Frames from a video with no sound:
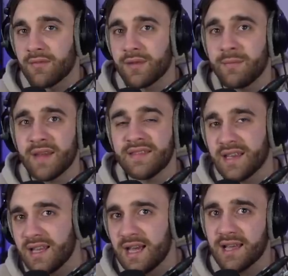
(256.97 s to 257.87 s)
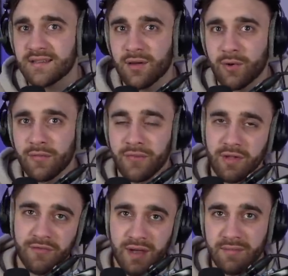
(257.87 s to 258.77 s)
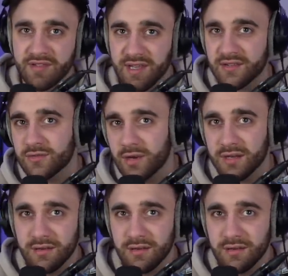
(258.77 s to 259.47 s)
And we basically asked Agüero for a 5-a-side squad.